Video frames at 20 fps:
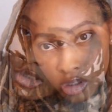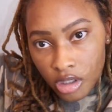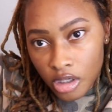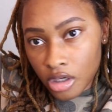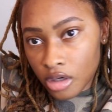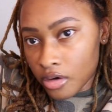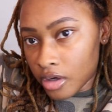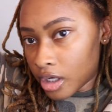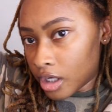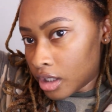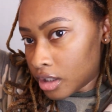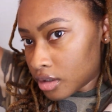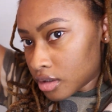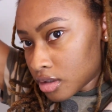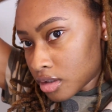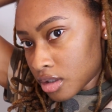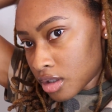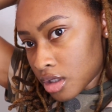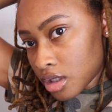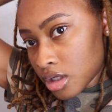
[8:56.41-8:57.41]
All right,
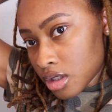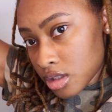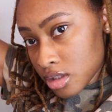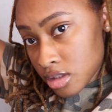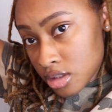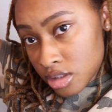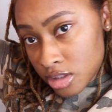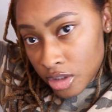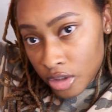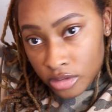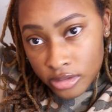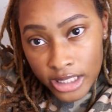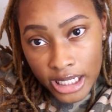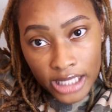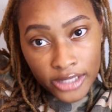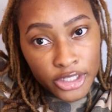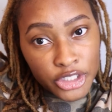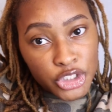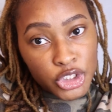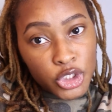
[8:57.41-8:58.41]
so
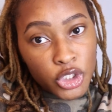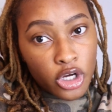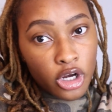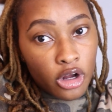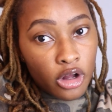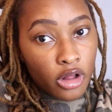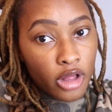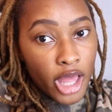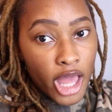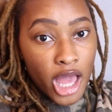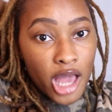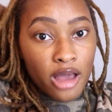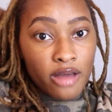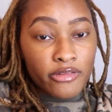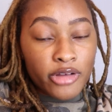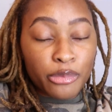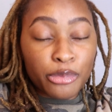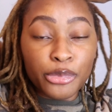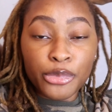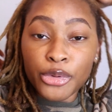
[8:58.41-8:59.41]
now that y'all
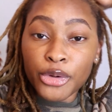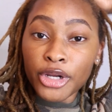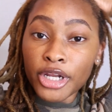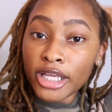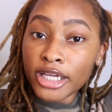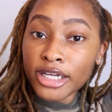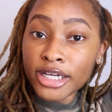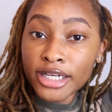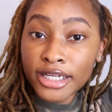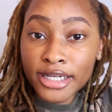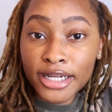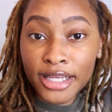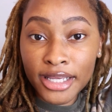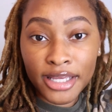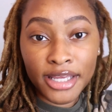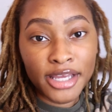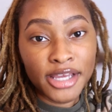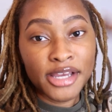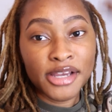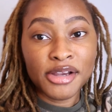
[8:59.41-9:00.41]
have a pretty good
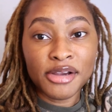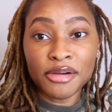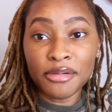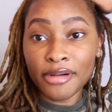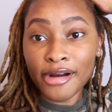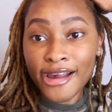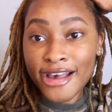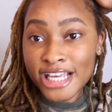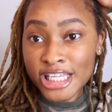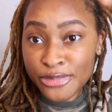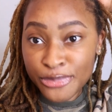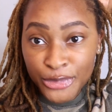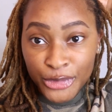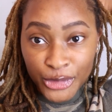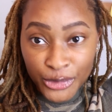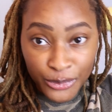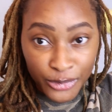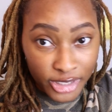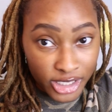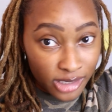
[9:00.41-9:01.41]
grasp
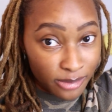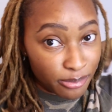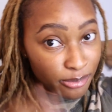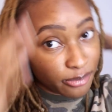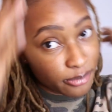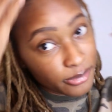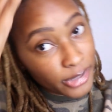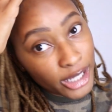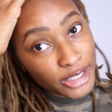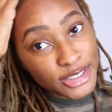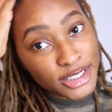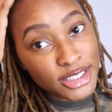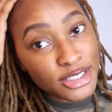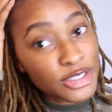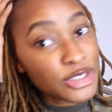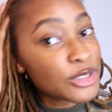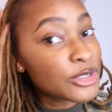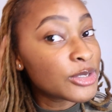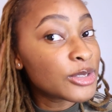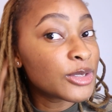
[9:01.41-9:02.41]
on what I'm about to
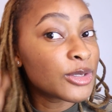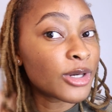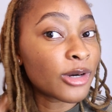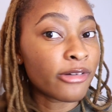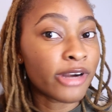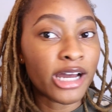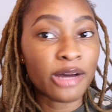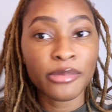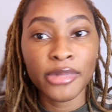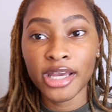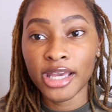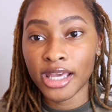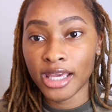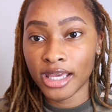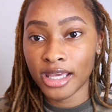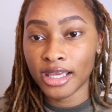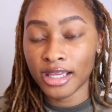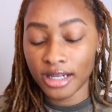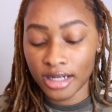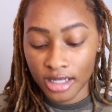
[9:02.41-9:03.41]
do around my
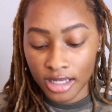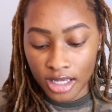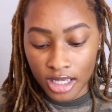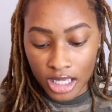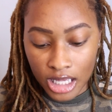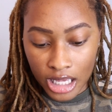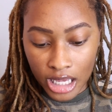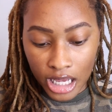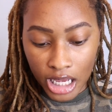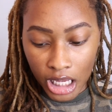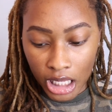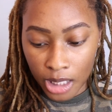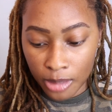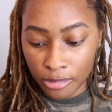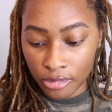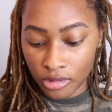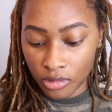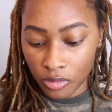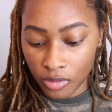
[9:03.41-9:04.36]
head, I am